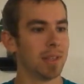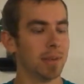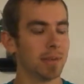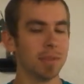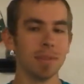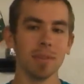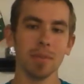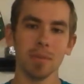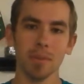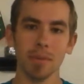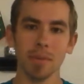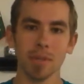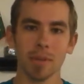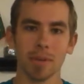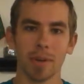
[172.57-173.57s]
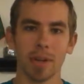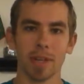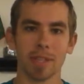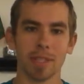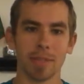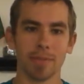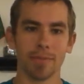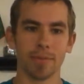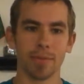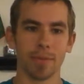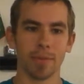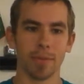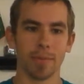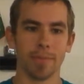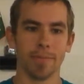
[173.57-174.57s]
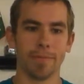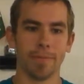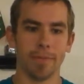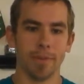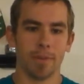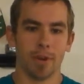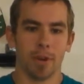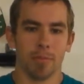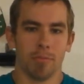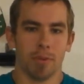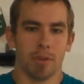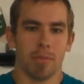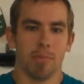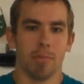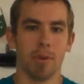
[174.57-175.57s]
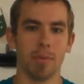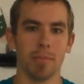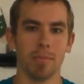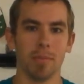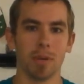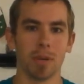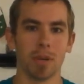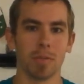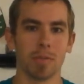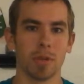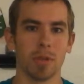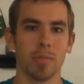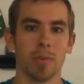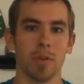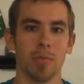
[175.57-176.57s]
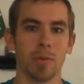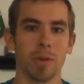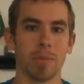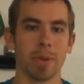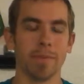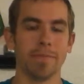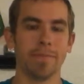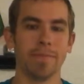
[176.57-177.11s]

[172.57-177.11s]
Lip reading: it was alright, except for one heartbreaking moment. One of